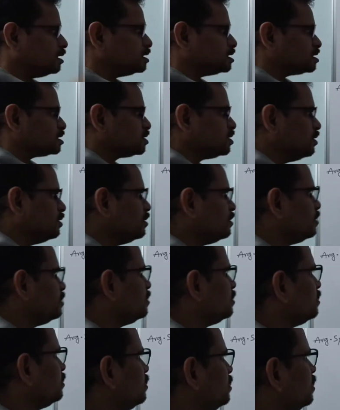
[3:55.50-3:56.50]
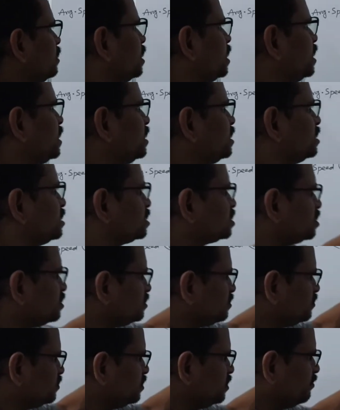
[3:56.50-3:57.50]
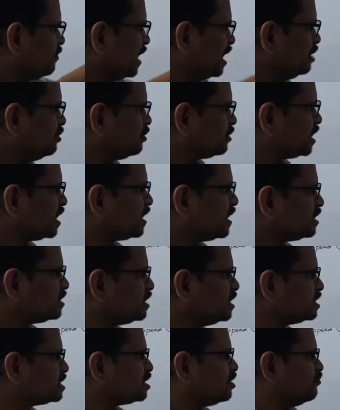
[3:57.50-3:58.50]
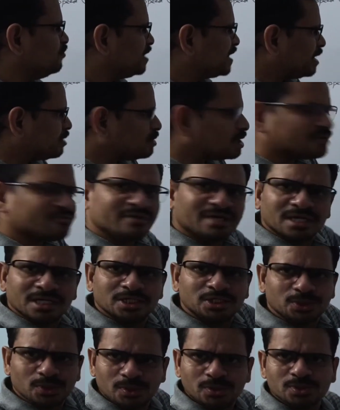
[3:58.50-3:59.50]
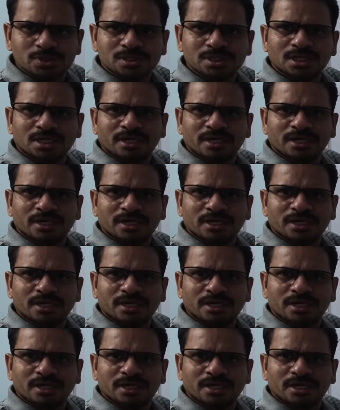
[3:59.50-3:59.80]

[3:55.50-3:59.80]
So by looking at this, we cannot quickly choose